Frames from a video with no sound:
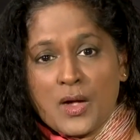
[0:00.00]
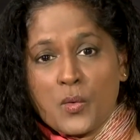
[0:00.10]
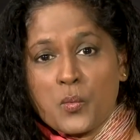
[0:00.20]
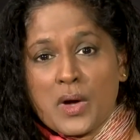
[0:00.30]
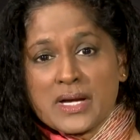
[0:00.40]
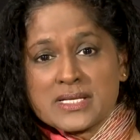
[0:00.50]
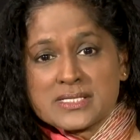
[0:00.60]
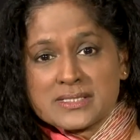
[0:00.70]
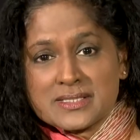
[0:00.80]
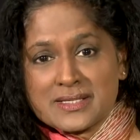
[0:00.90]
what
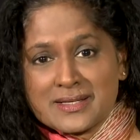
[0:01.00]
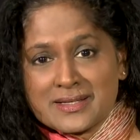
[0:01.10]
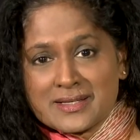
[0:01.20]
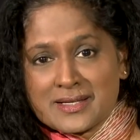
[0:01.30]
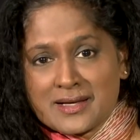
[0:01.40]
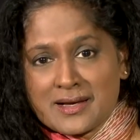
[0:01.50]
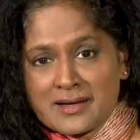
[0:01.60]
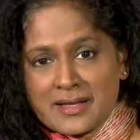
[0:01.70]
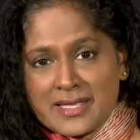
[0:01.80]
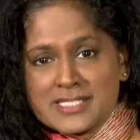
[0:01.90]

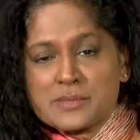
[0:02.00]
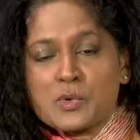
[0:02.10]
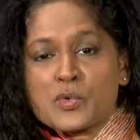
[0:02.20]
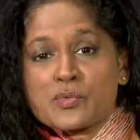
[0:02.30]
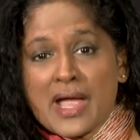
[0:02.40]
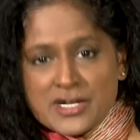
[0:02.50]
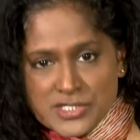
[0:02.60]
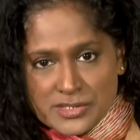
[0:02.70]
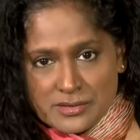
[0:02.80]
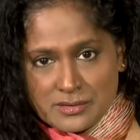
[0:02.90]
is a more
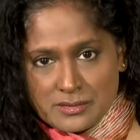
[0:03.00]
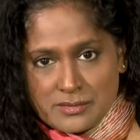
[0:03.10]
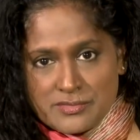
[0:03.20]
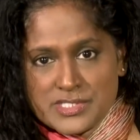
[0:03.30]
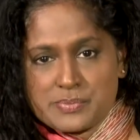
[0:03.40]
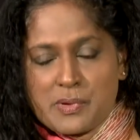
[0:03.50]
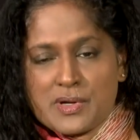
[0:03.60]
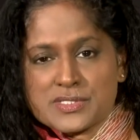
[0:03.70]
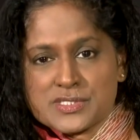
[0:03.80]
rational response